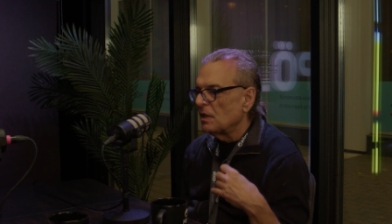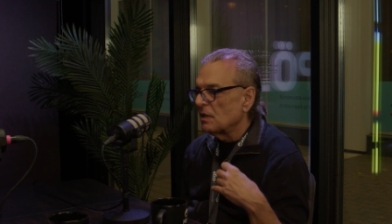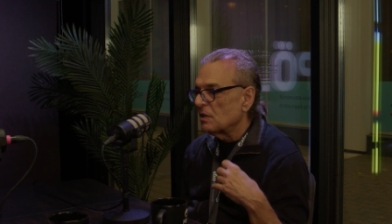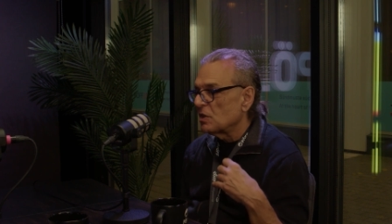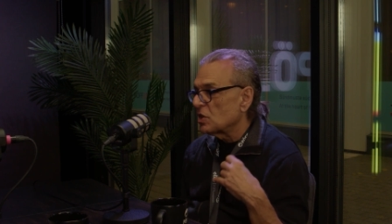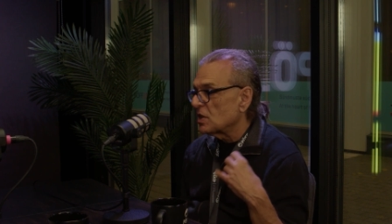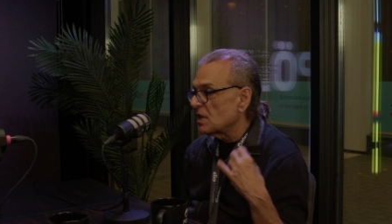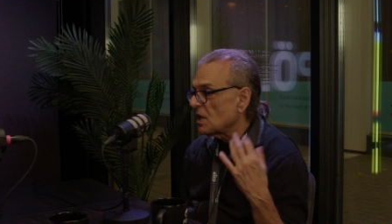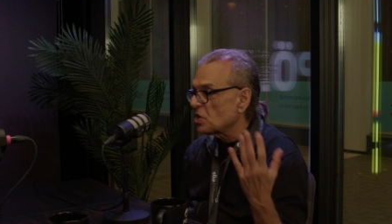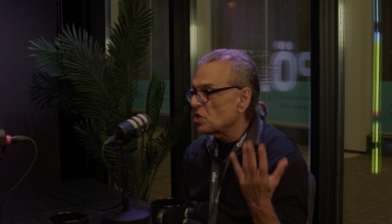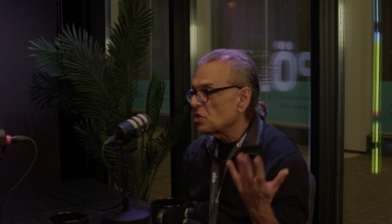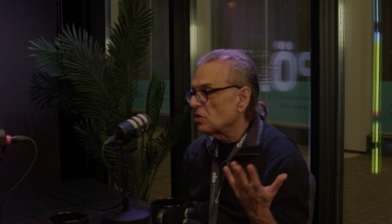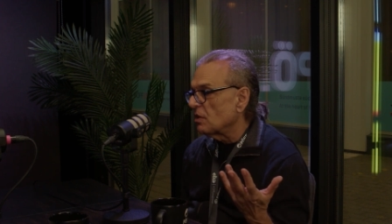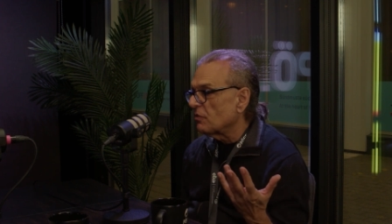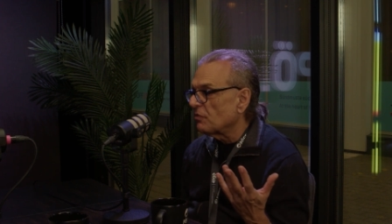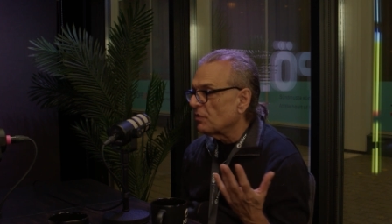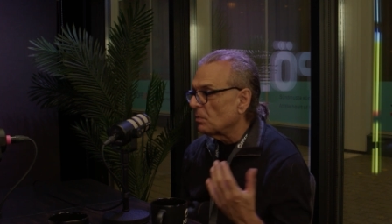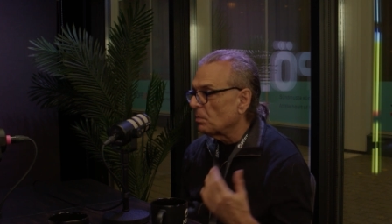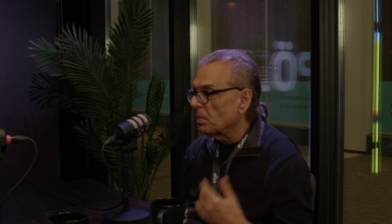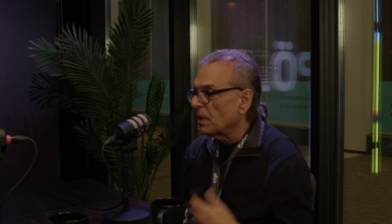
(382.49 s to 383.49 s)
such
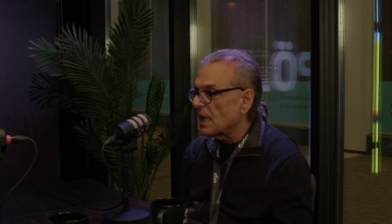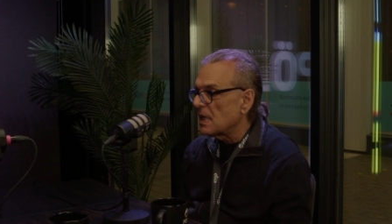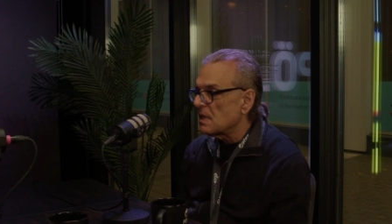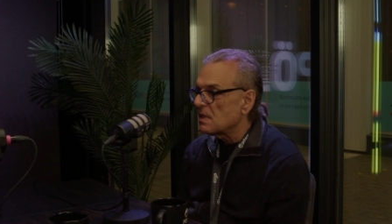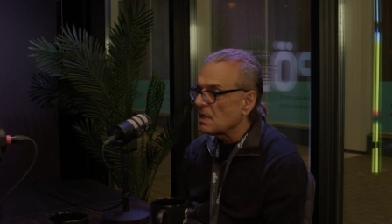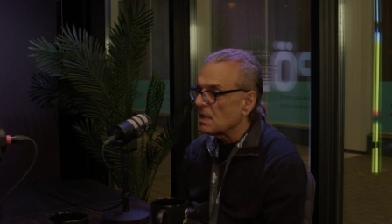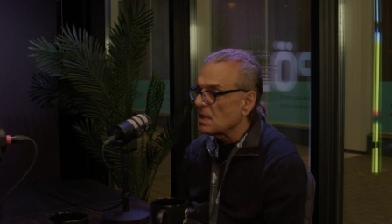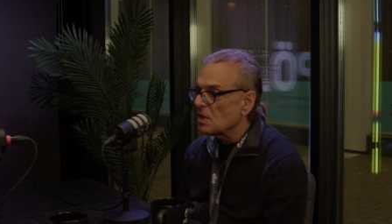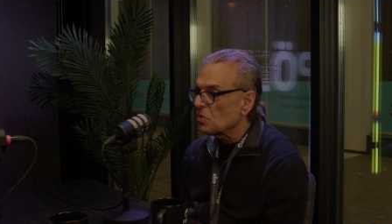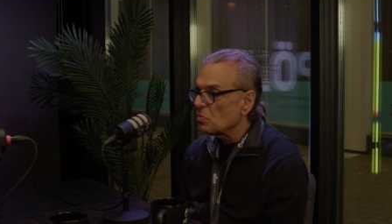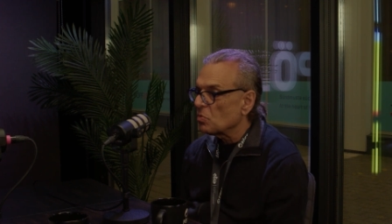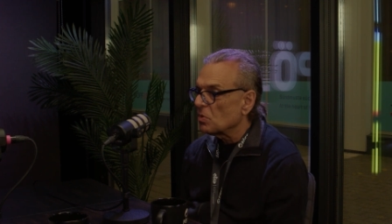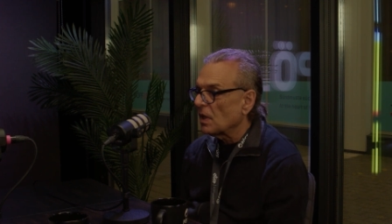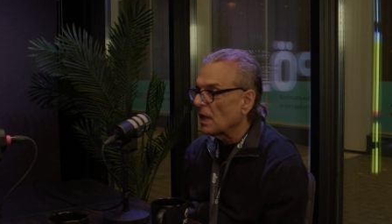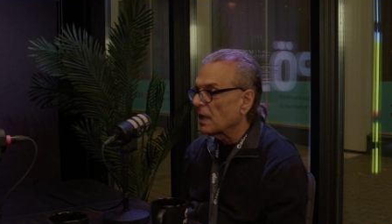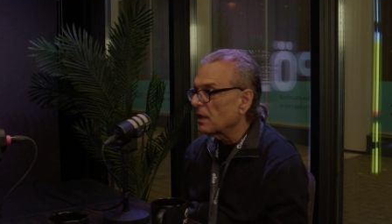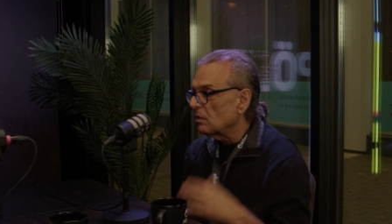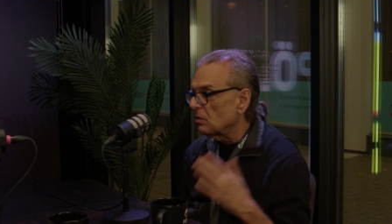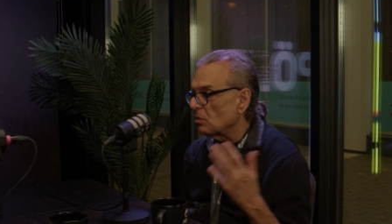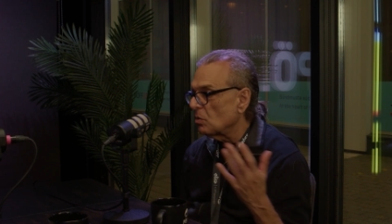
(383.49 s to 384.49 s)
different places
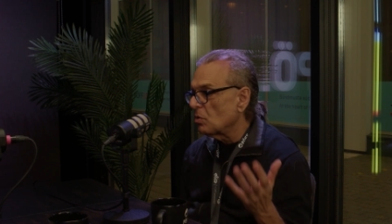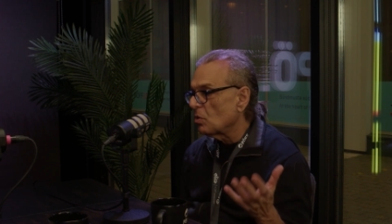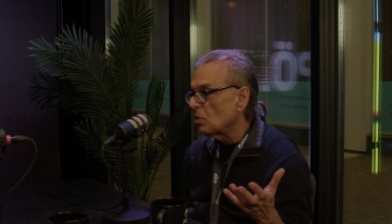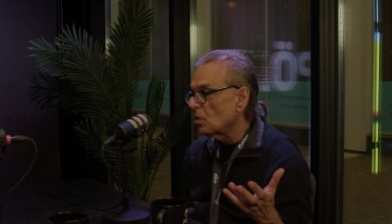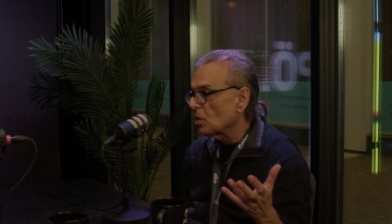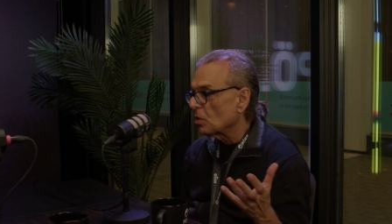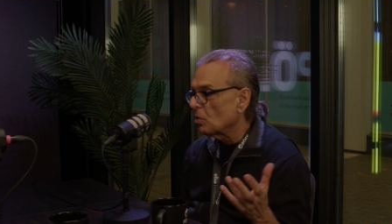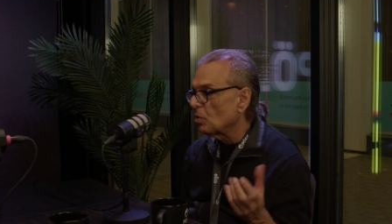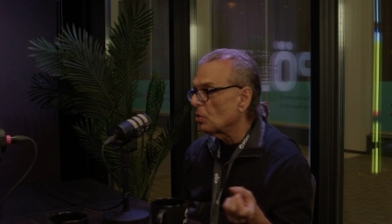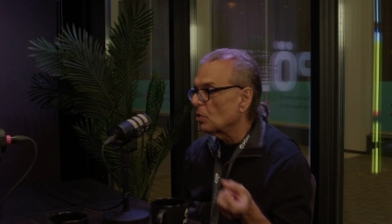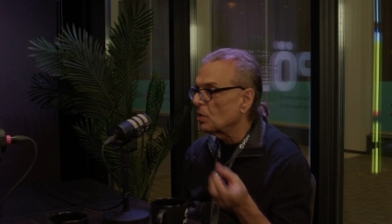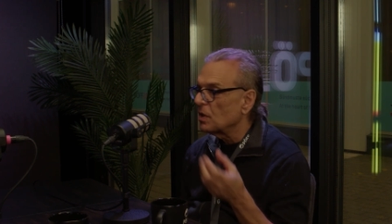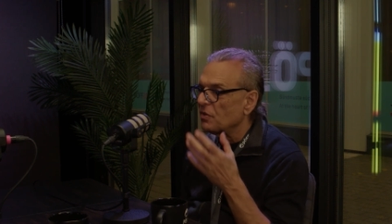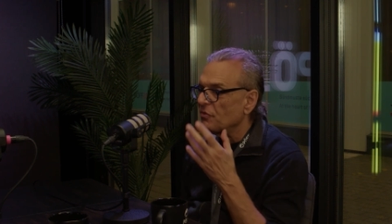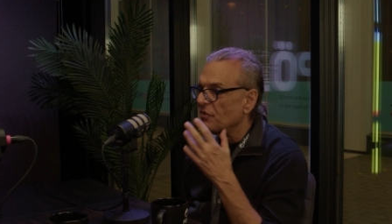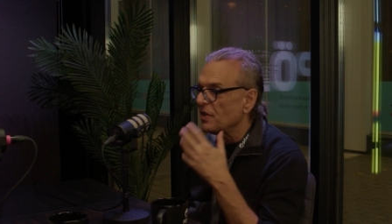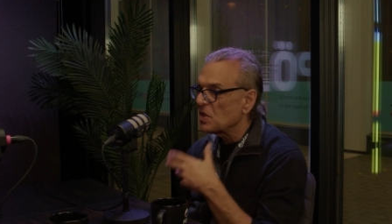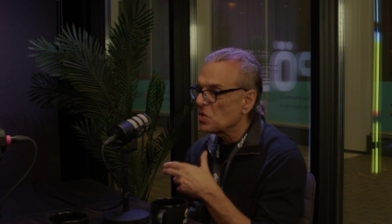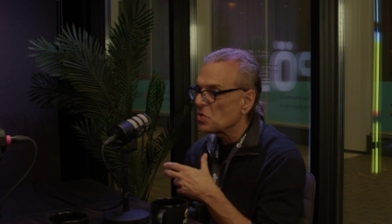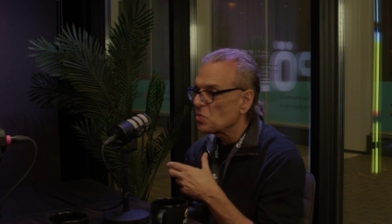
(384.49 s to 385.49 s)
like New York or in
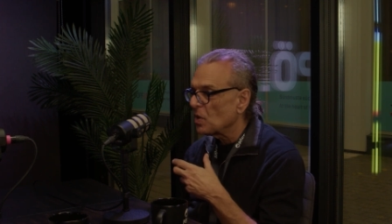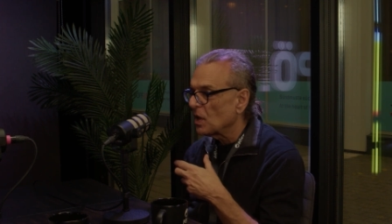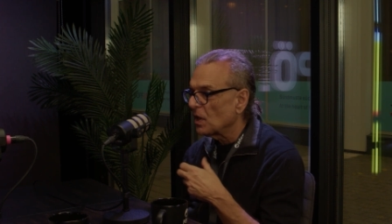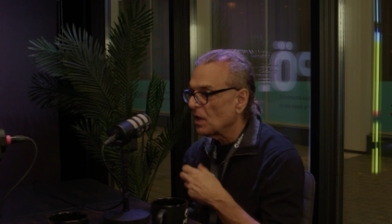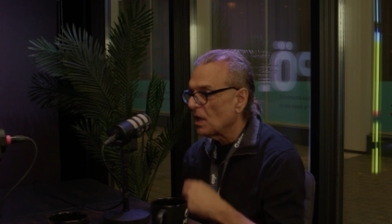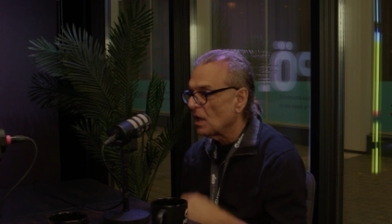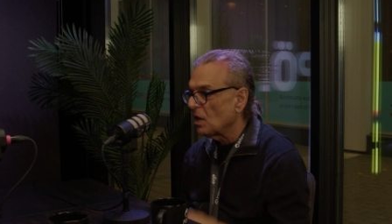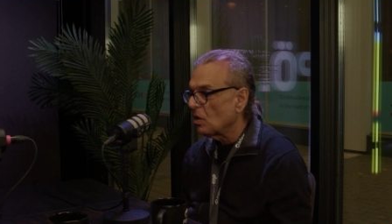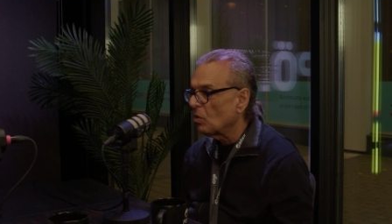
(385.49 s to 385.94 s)
Venezuela,